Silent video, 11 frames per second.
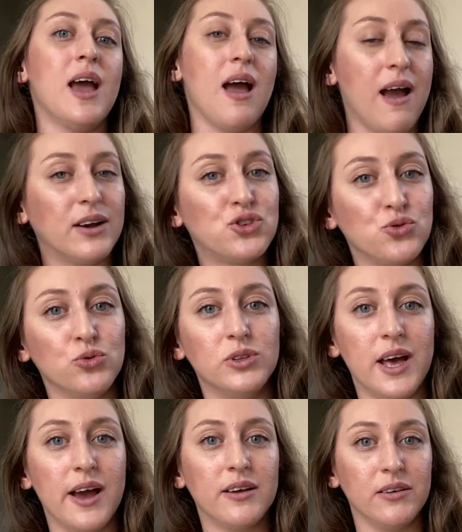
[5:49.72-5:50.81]
actual
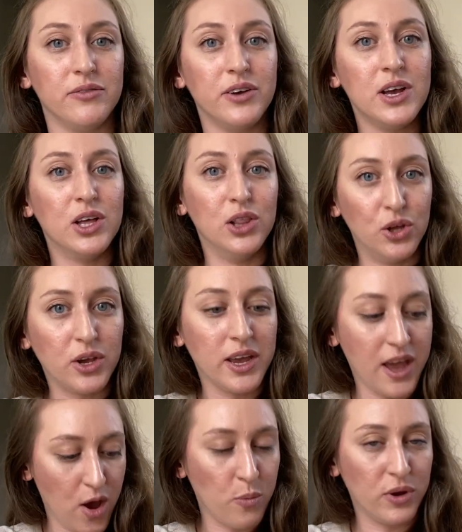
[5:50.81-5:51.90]
lack of looking
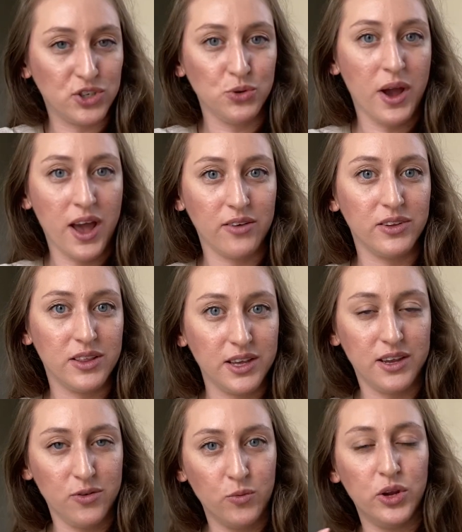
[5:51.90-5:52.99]
how much you have and
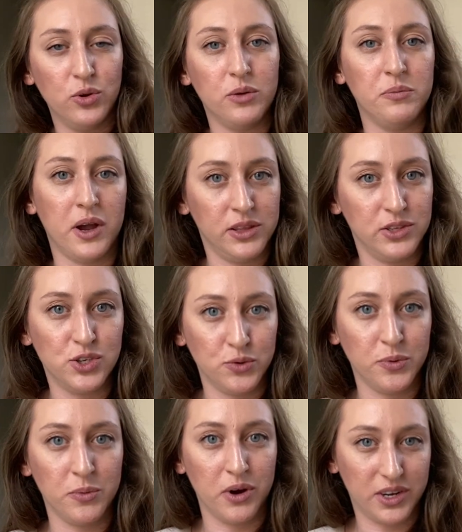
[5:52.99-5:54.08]
thinking what you can buy in the
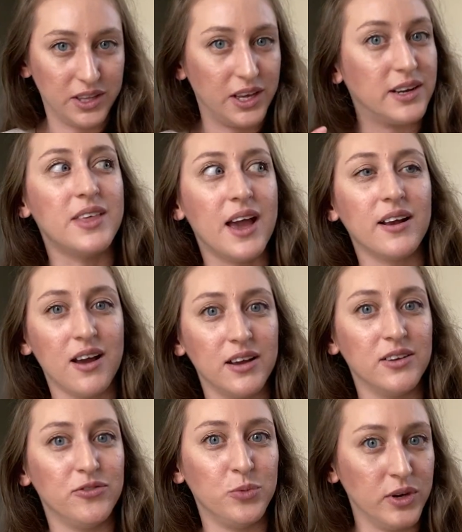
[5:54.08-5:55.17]
supermarket, like that kind
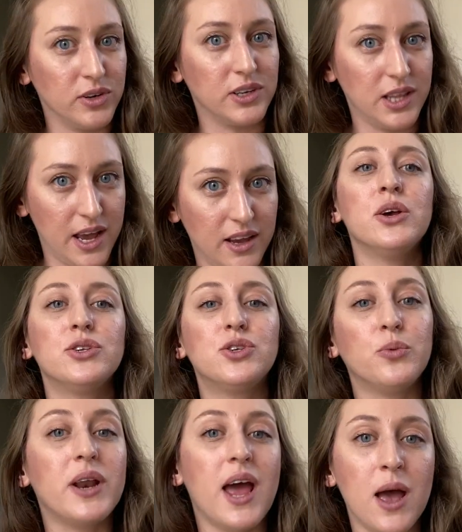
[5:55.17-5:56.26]
of weird lack. So
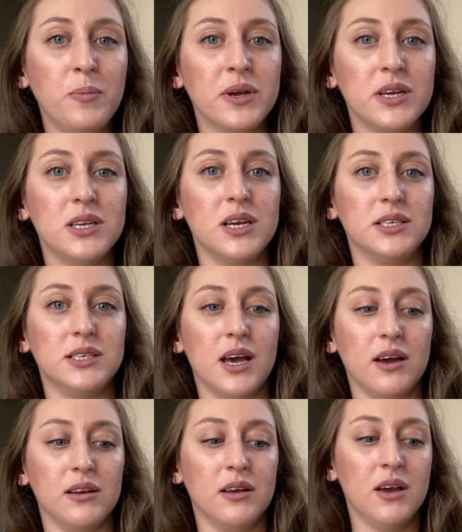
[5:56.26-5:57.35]
what happened is
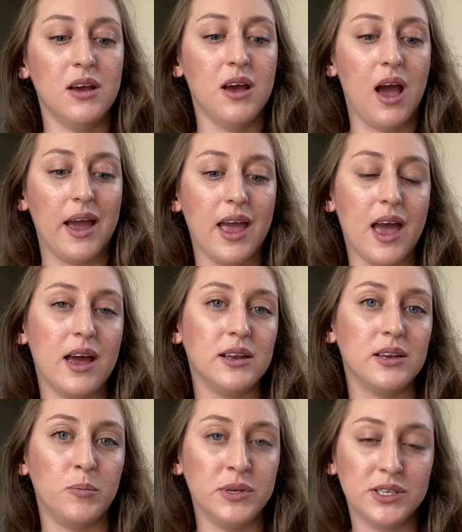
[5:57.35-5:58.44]
that I had
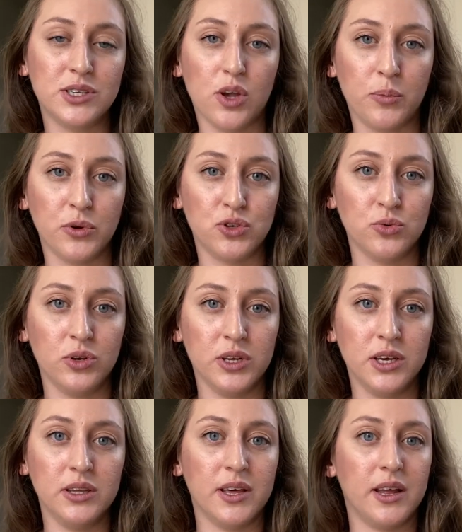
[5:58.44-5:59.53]
a business
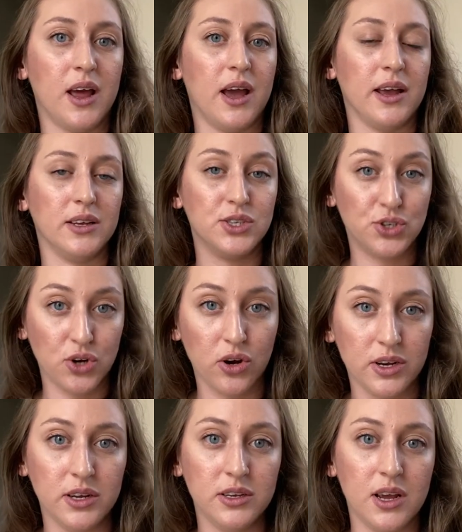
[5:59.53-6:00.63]
opportunity that I had
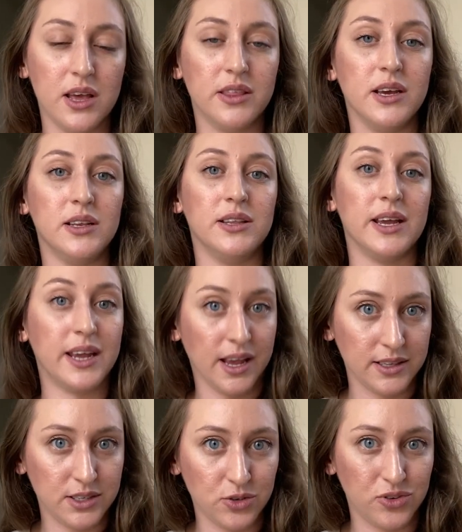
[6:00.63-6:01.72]
started, and then they
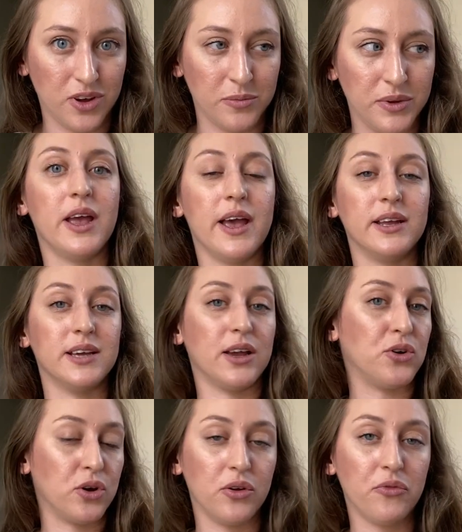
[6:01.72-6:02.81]
canceled on me, and I
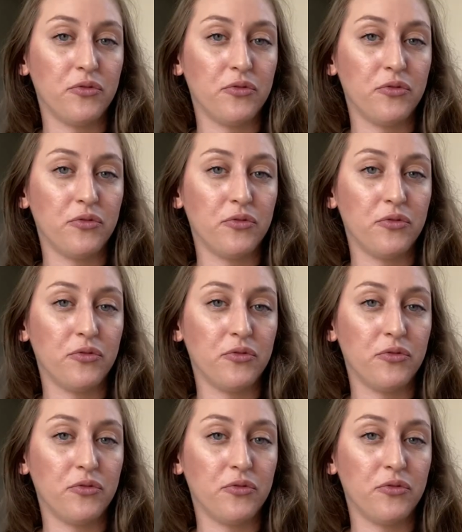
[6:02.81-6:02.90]
couldn't